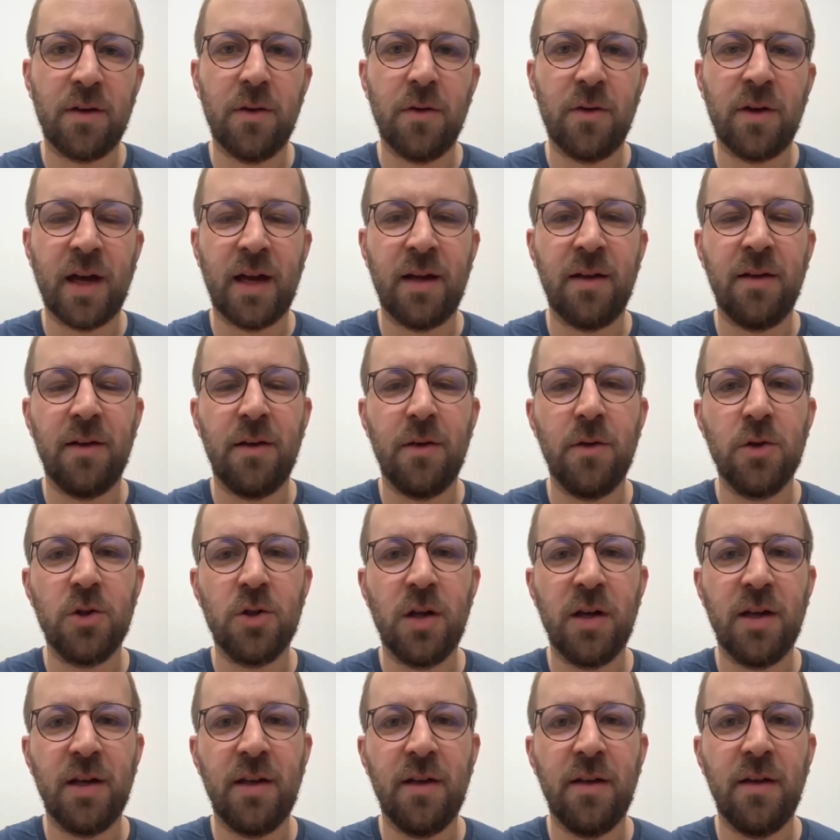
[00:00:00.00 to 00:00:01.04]
you can
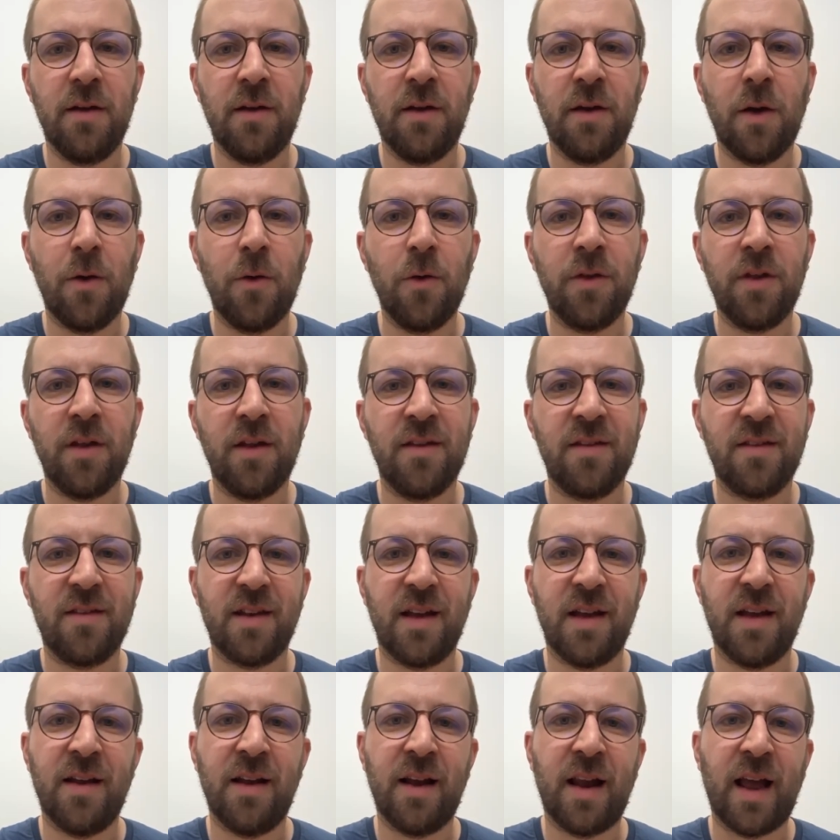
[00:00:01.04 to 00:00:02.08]
usually know this
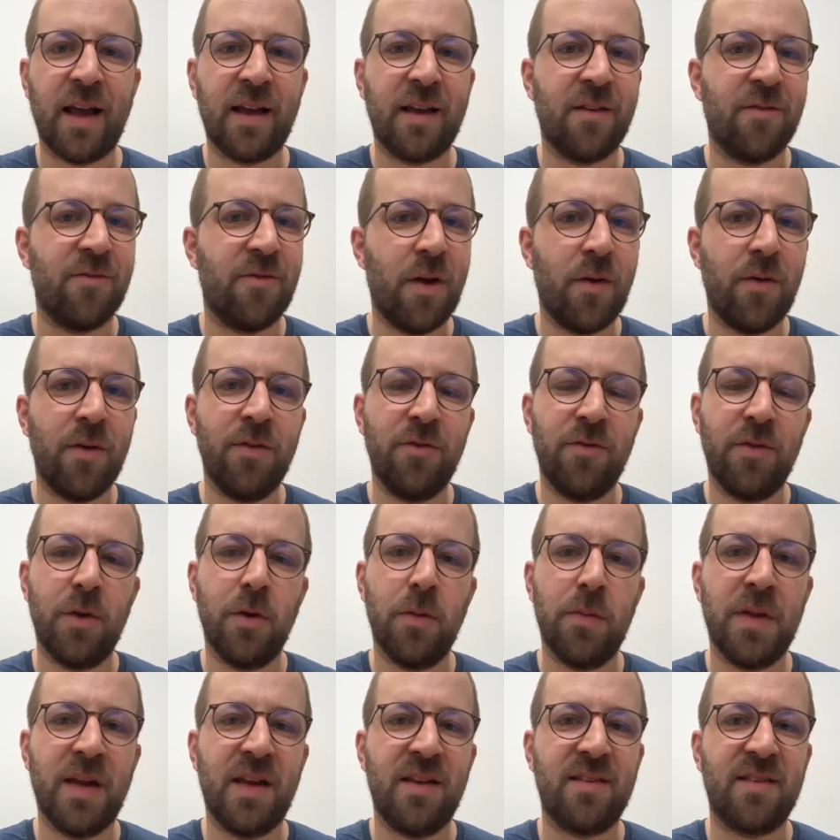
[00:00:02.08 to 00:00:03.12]
in like a very few
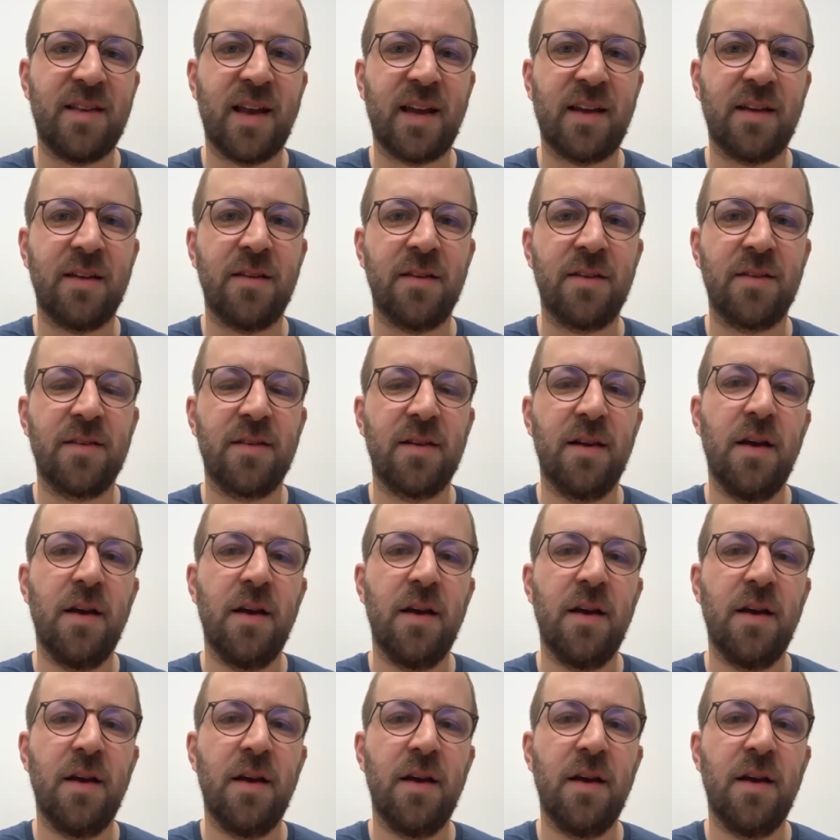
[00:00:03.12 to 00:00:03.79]
milliseconds.